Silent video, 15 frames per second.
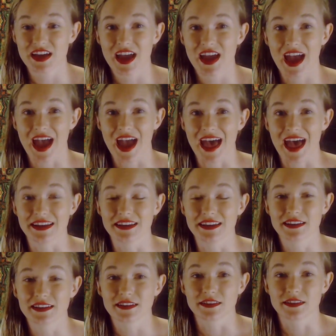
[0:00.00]
and
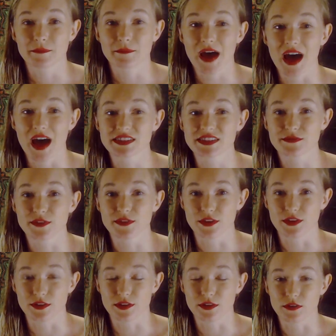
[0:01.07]
the parts of
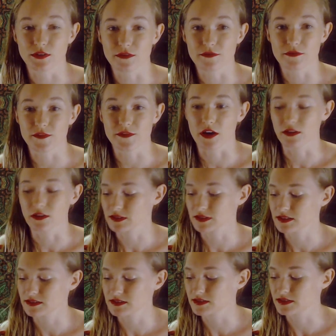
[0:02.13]
you who have felt
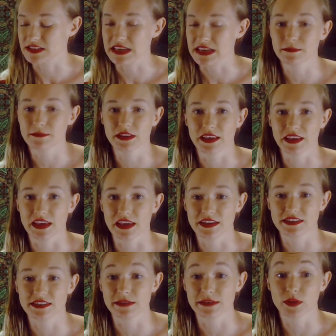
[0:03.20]
deeply,
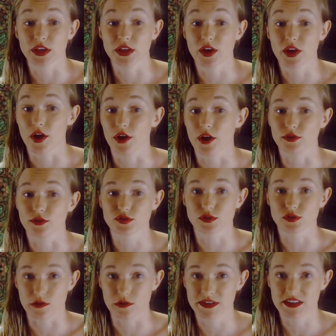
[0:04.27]
deeply hurt or
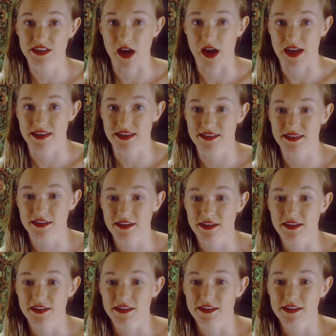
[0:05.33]
traumatized.
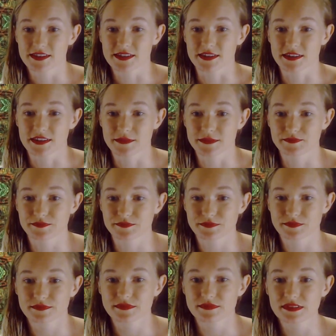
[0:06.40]
So
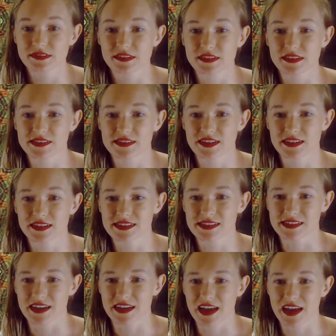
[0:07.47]
this is
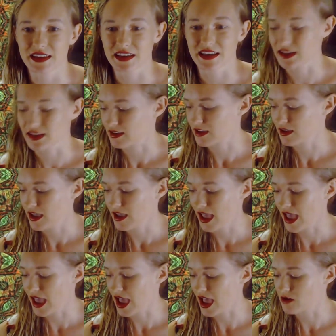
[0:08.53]
understanding
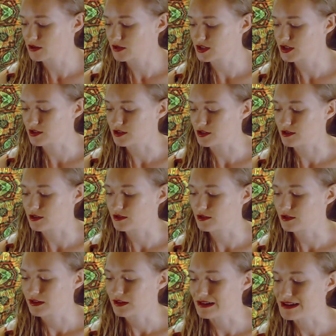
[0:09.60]
how to
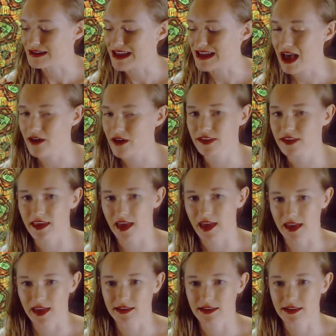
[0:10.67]
navigate